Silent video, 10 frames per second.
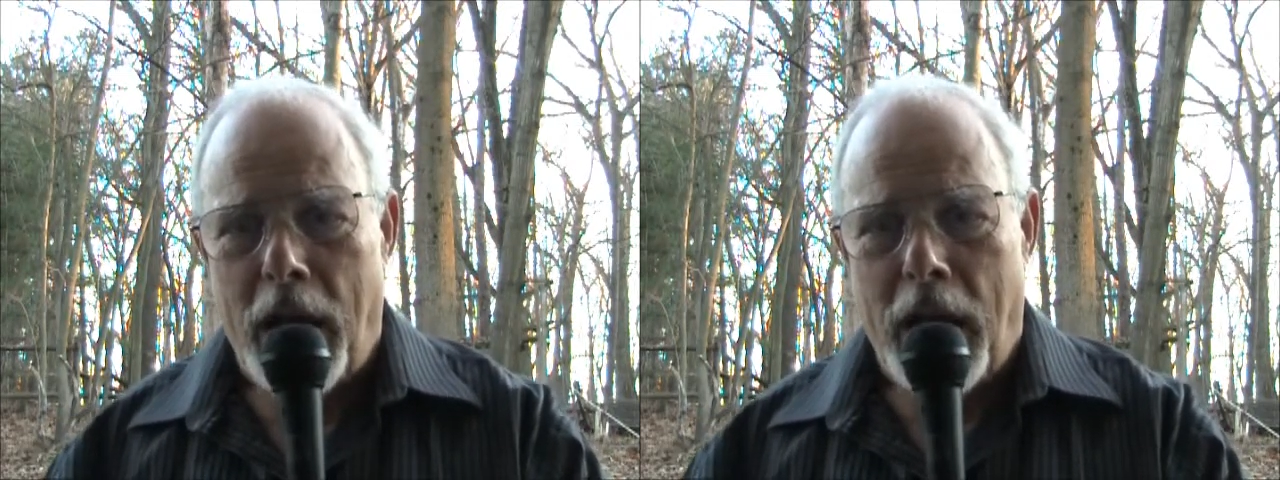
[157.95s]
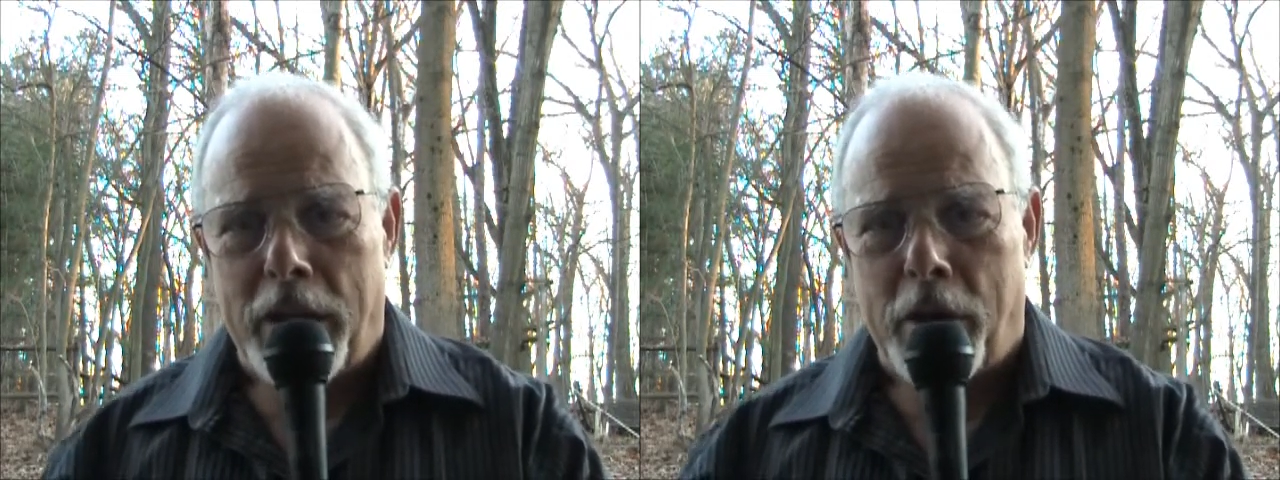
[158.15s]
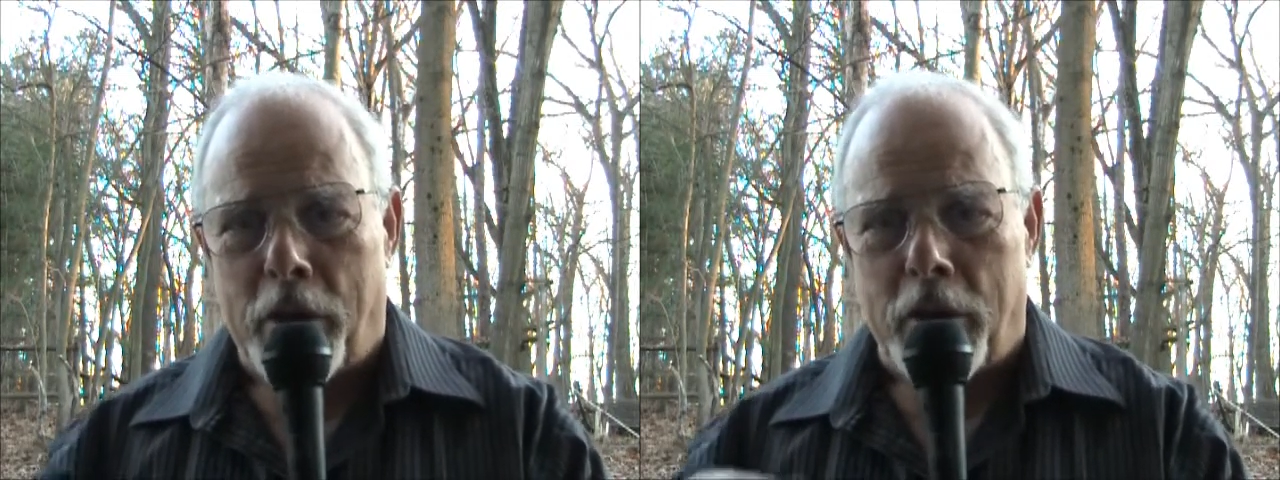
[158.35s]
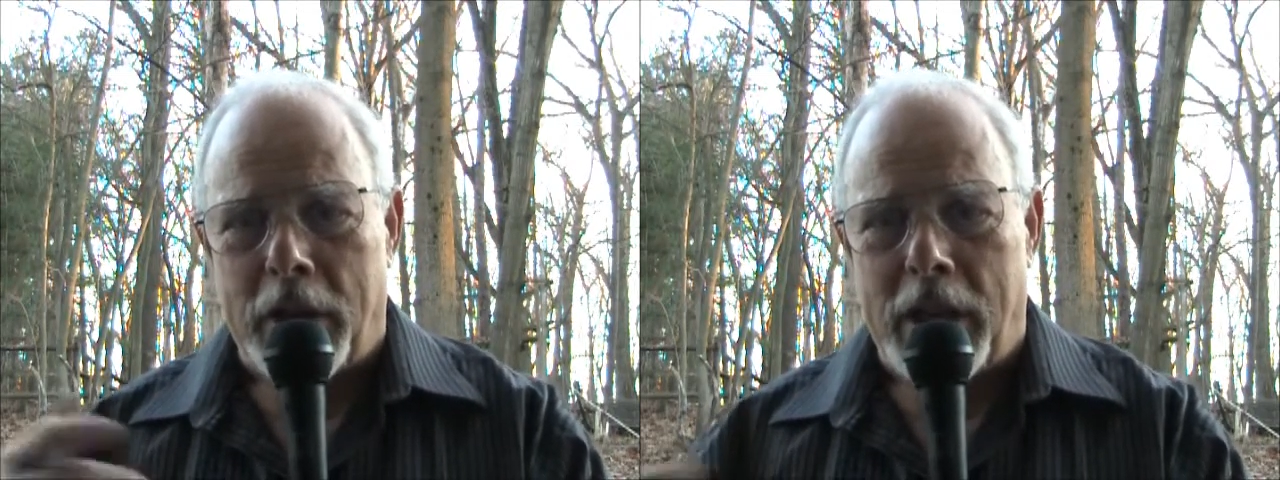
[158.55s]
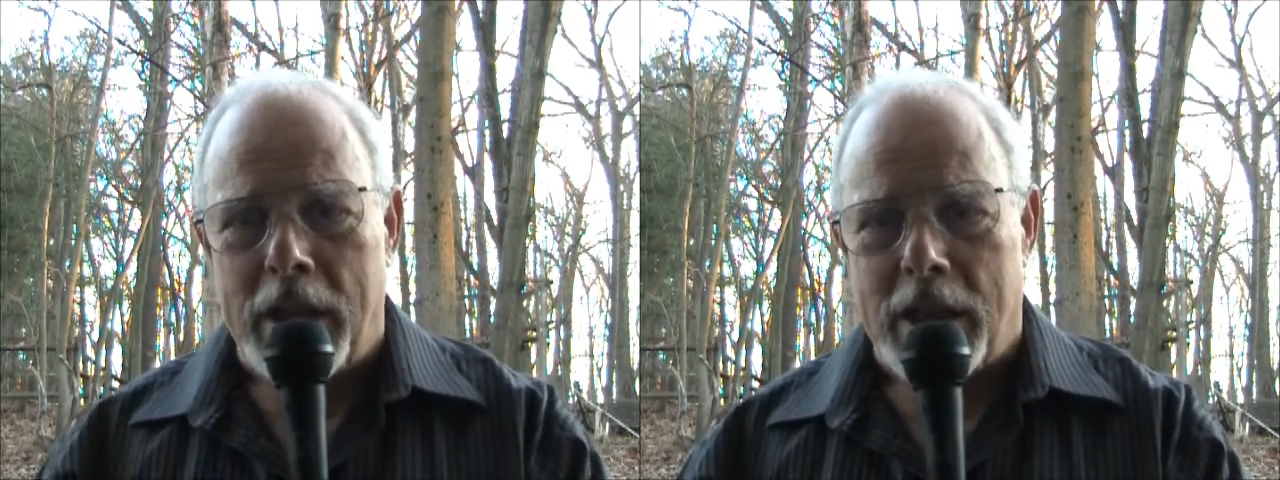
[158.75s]
and the third
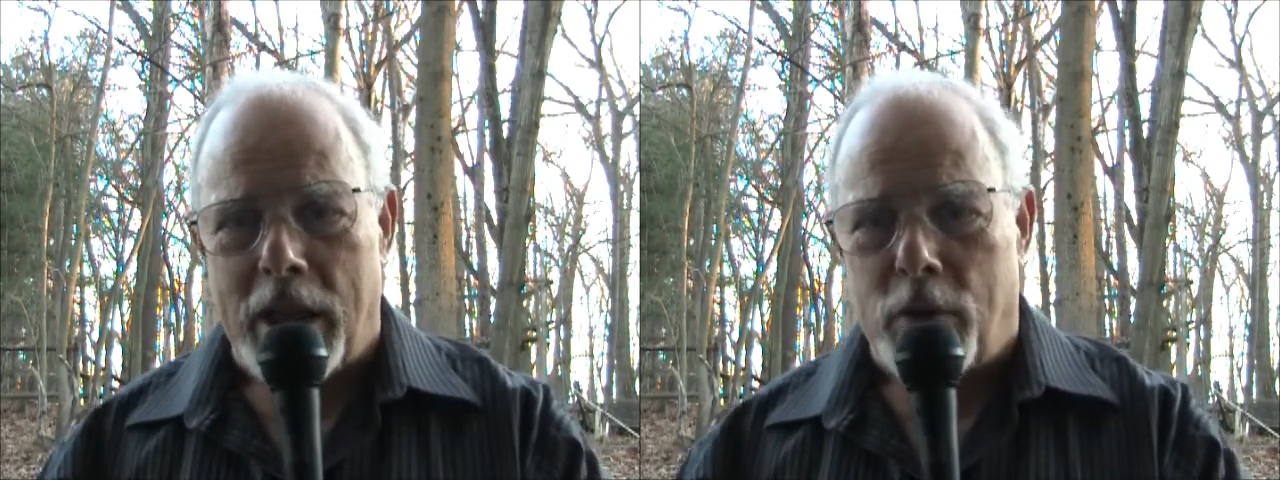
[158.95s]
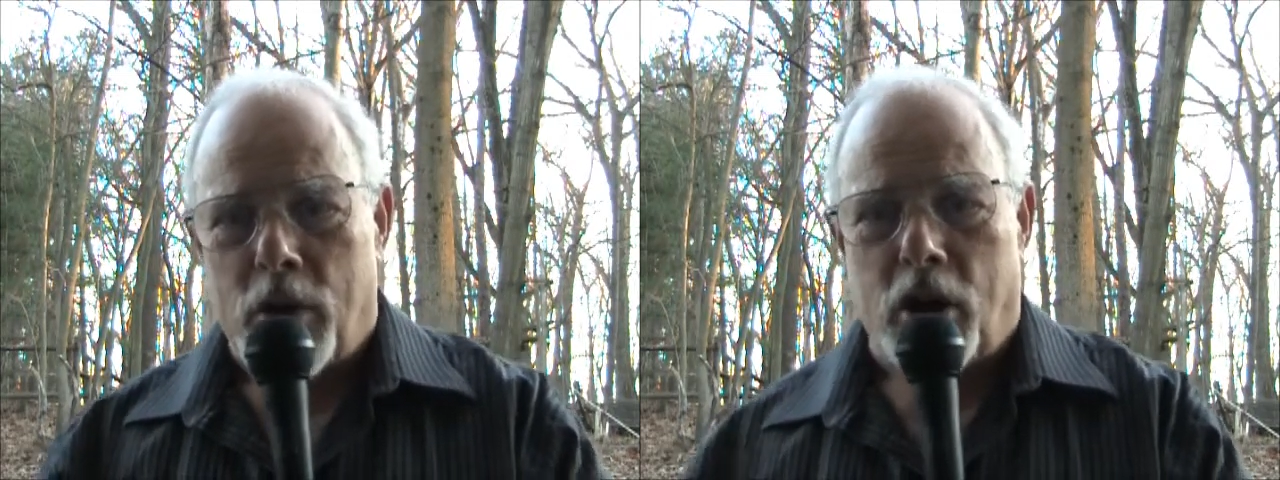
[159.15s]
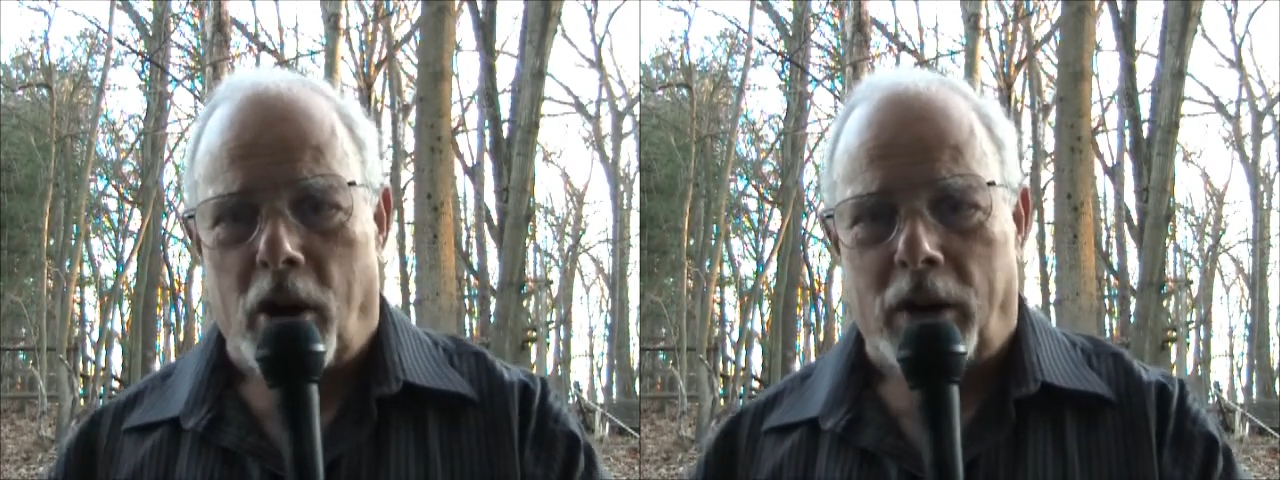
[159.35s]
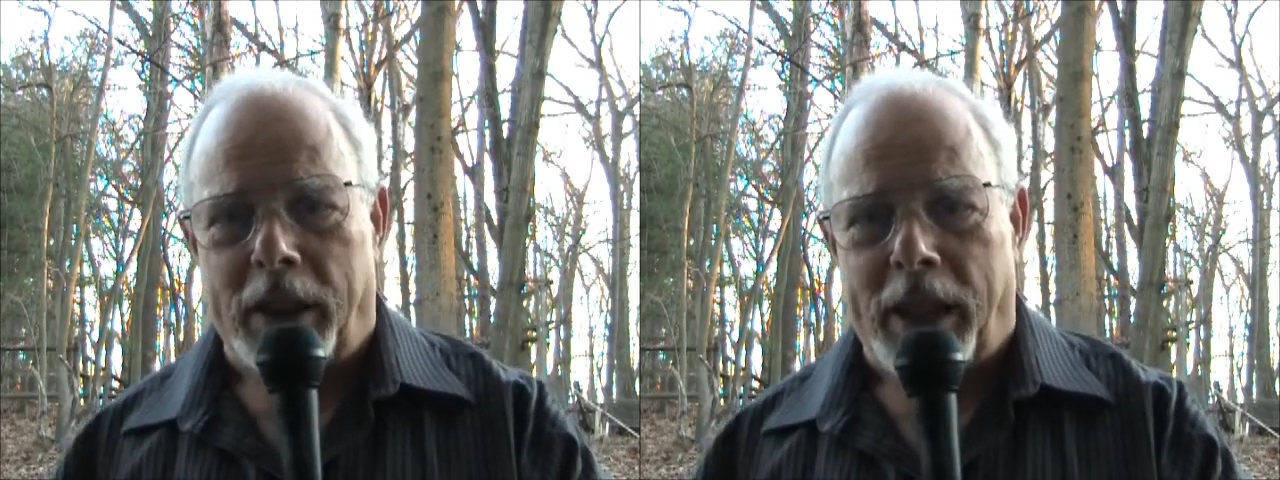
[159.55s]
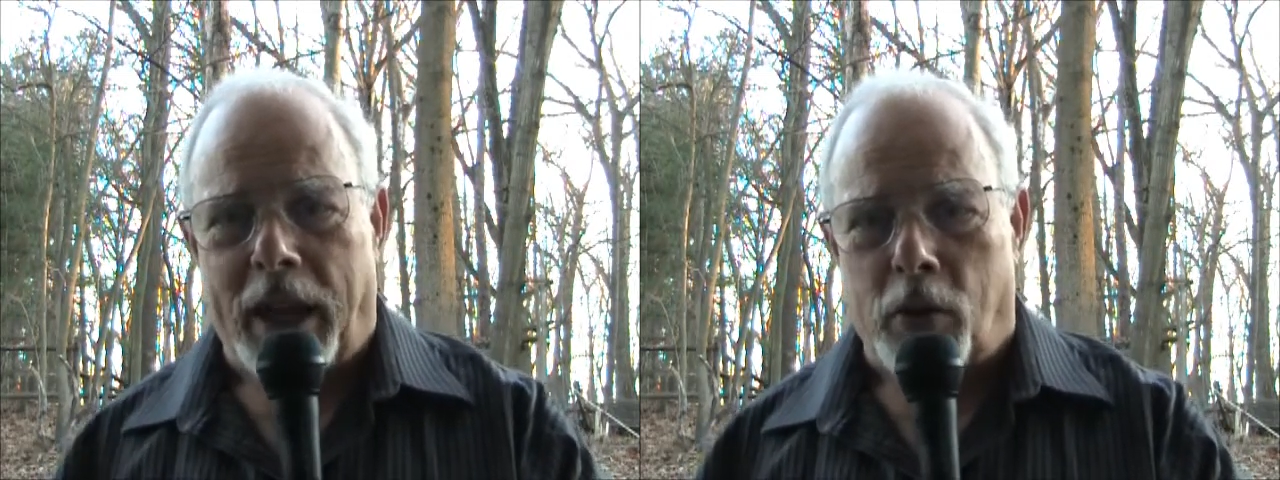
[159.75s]
key says we should not
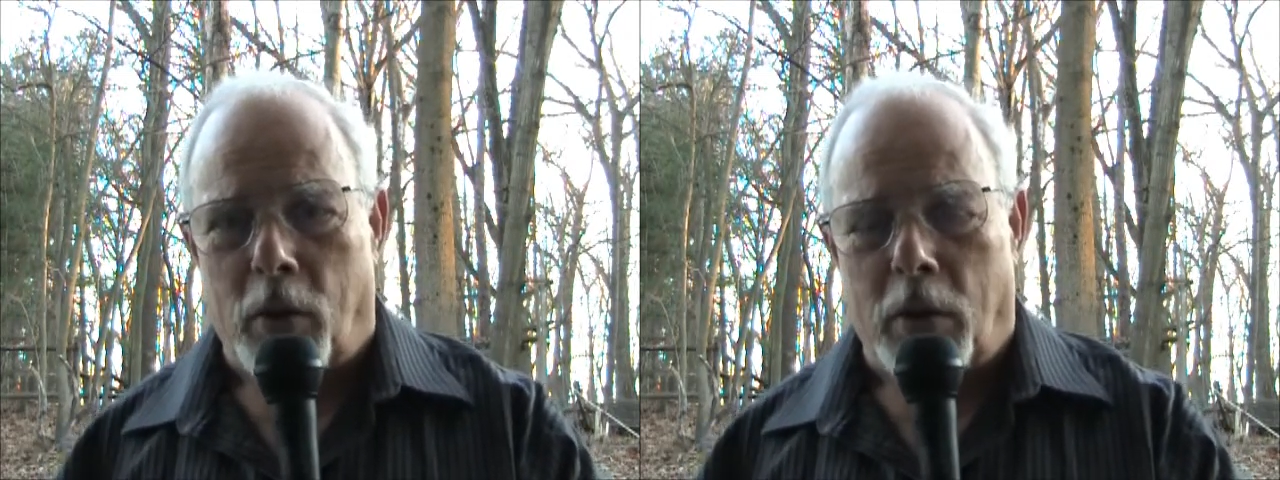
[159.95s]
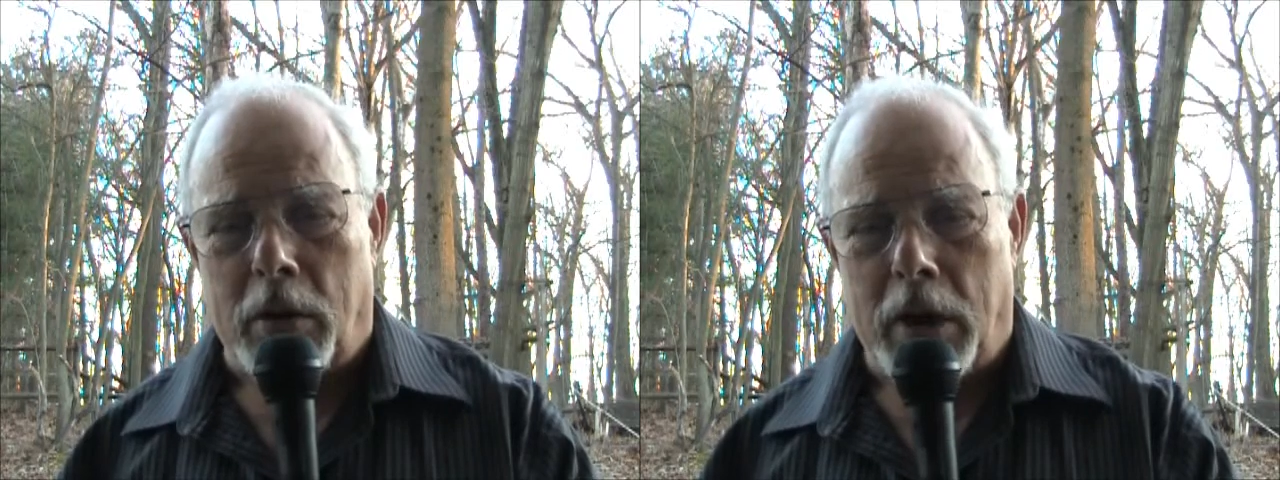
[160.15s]
attack at all.